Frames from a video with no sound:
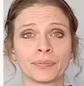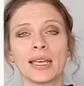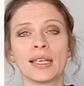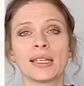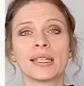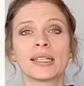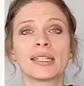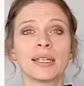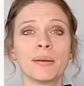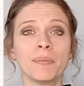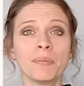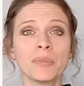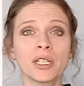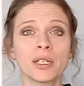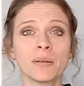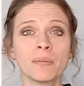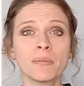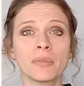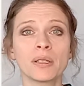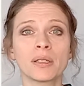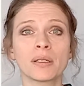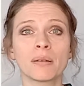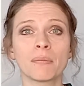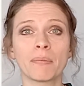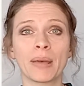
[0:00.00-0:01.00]

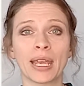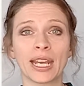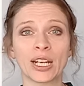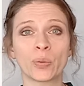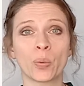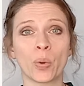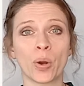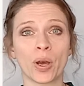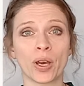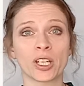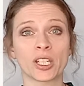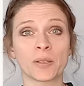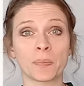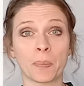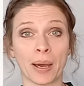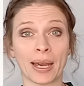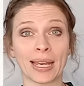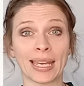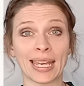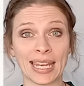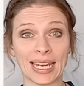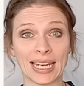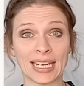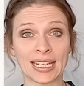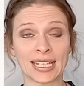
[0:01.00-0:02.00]
symptoms made worse
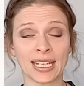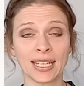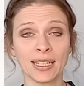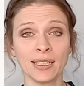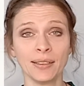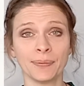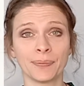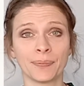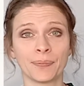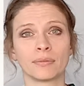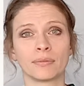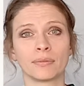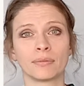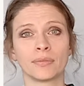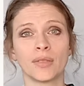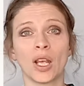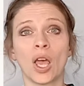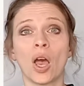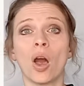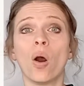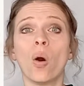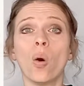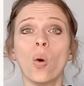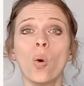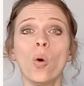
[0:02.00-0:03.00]
by eating,
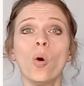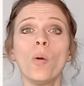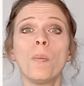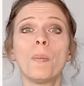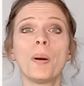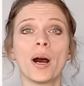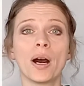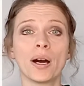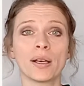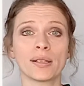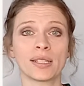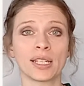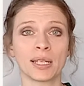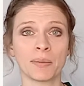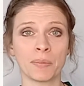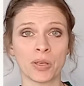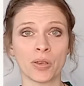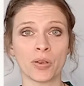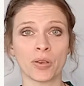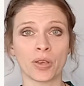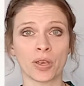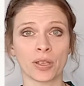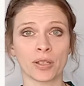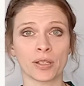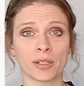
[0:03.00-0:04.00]
or passing
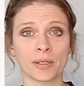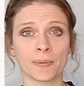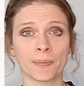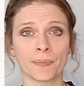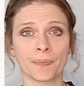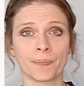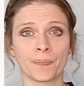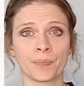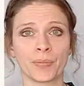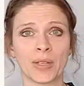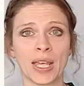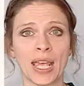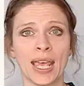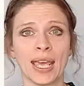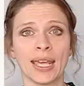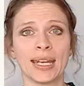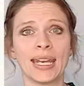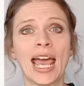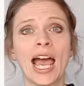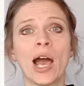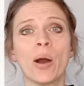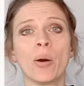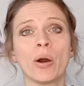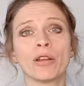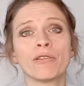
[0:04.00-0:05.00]
mucus.
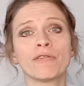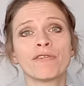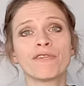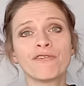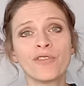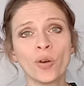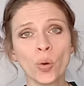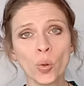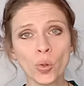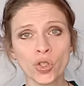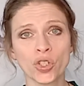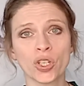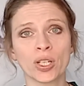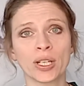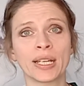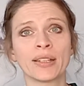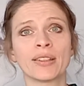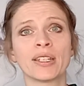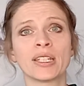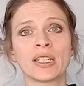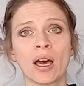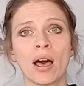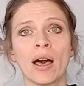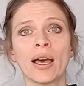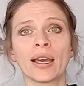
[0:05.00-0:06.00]
Now, unfortunately,
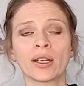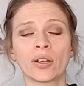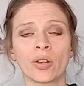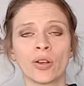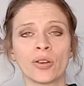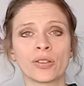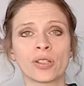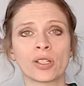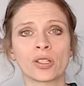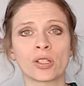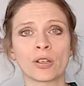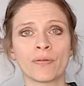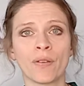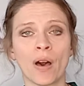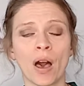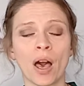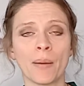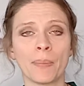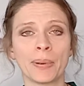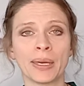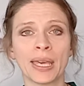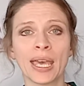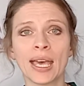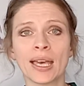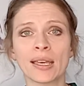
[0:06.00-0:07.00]
the diagnosis of
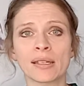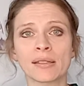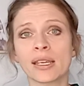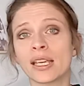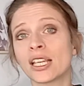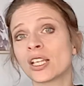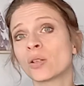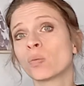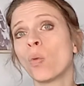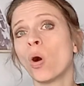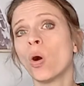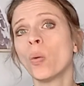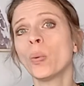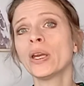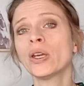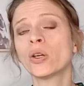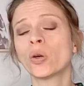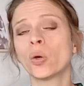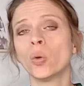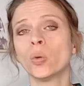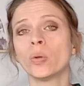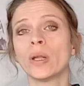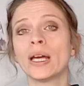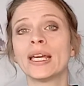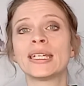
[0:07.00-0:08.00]
IBS is what we
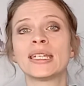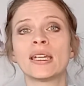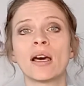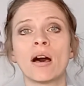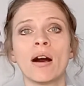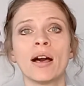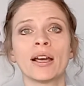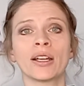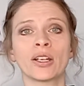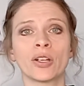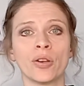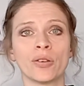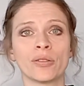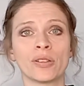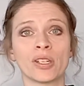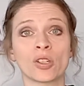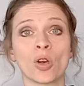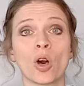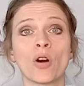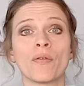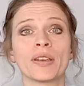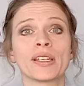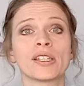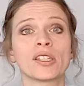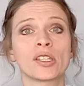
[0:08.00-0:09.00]
call a diagnosis
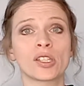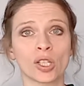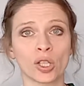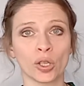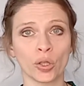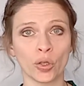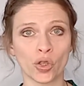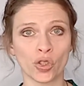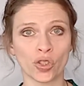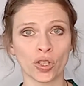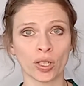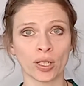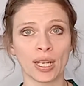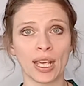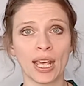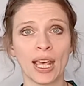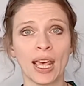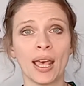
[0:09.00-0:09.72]
of exclusion,